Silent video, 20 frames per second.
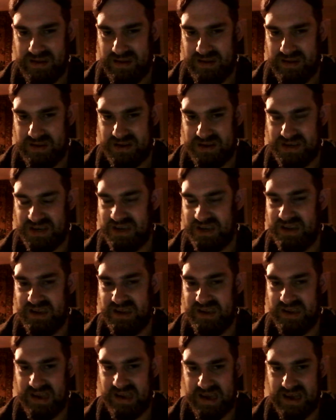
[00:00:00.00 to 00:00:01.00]

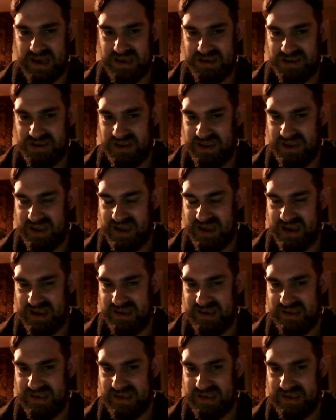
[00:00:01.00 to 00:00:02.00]
She actually
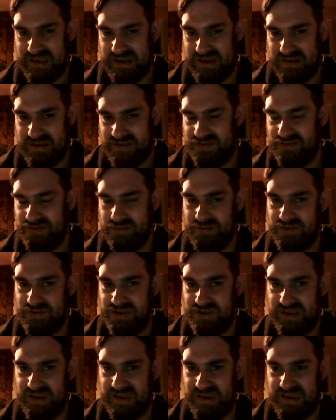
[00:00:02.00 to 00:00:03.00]
has
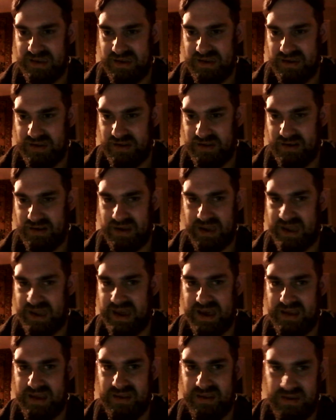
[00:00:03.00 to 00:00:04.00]
George's like
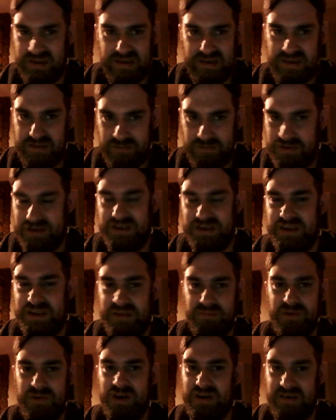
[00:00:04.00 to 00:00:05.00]
atlas, which he
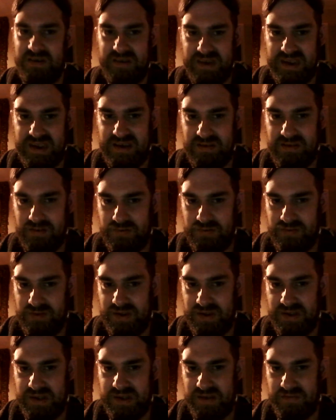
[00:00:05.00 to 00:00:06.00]
marked out all
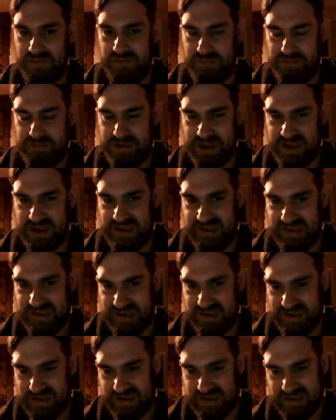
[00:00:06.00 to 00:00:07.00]
the different
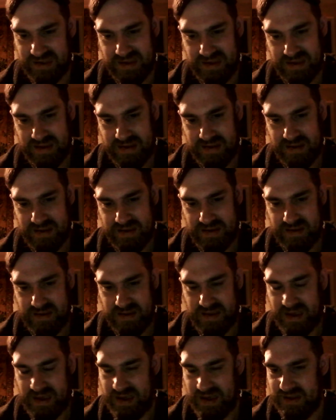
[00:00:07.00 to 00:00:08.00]
places.
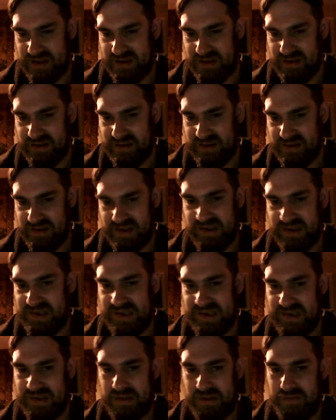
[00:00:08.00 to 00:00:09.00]
And
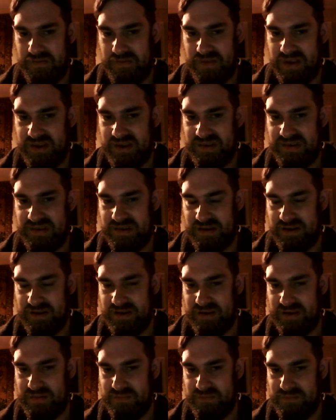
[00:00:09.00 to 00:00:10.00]
this is the first
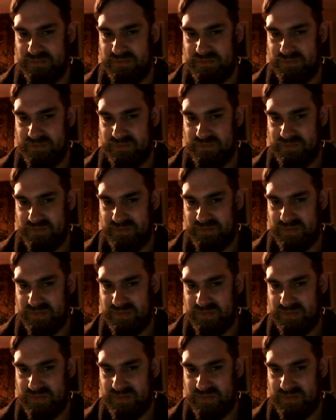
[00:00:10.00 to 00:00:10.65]
time